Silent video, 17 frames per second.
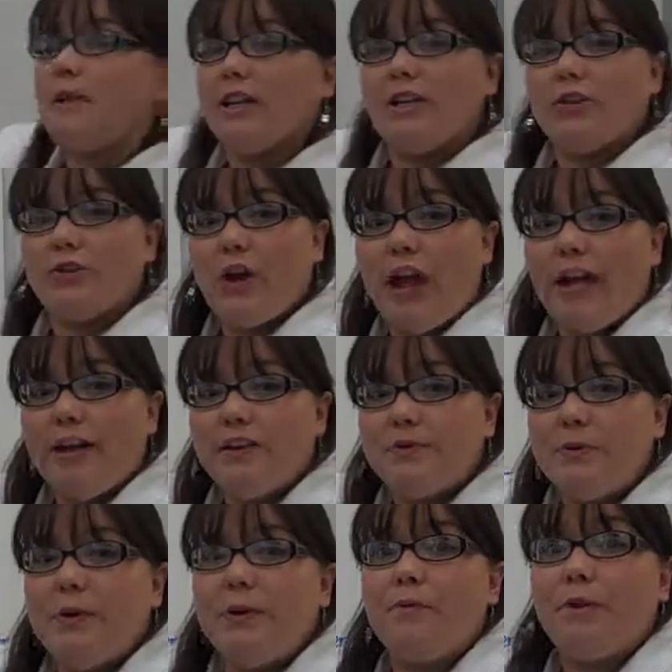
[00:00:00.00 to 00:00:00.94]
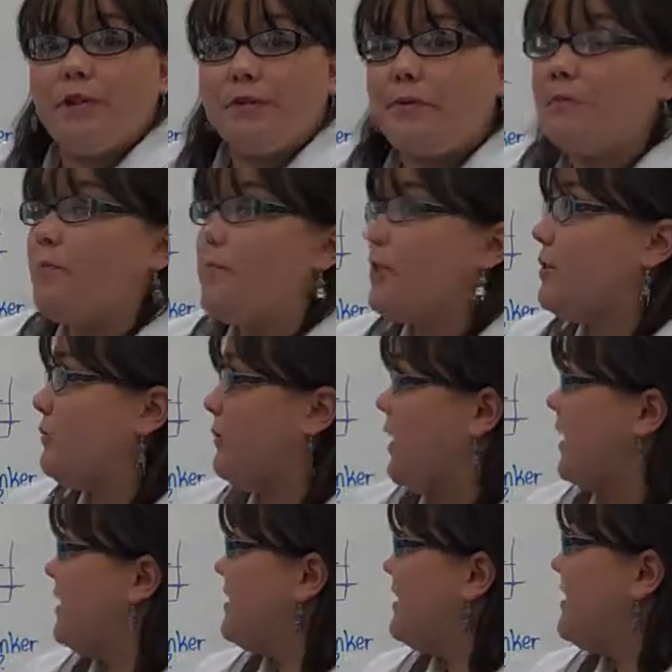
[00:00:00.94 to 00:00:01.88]
repeated trials. We know we do it more than
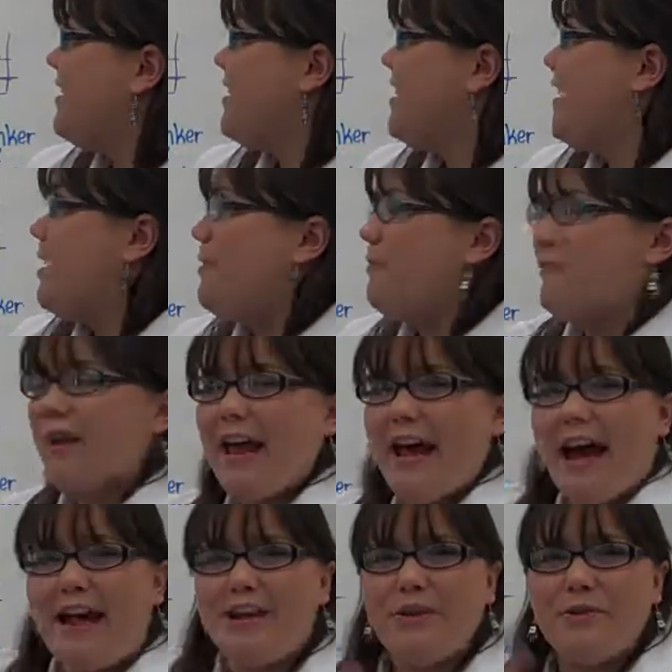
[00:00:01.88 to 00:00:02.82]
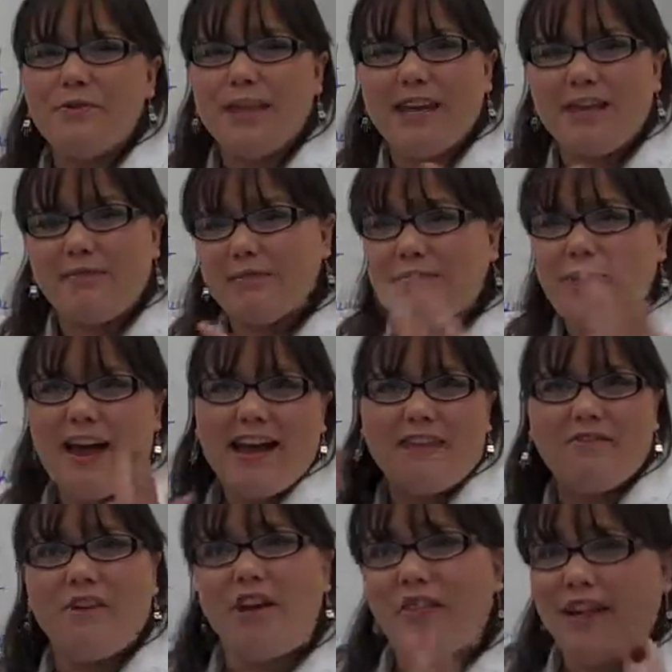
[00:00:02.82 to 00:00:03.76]
once. But how do you keep
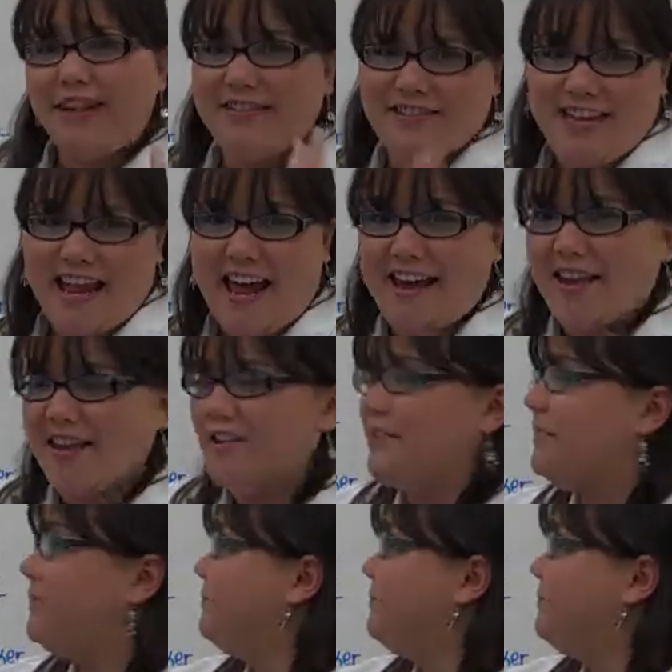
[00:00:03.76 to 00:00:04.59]
track of all that data,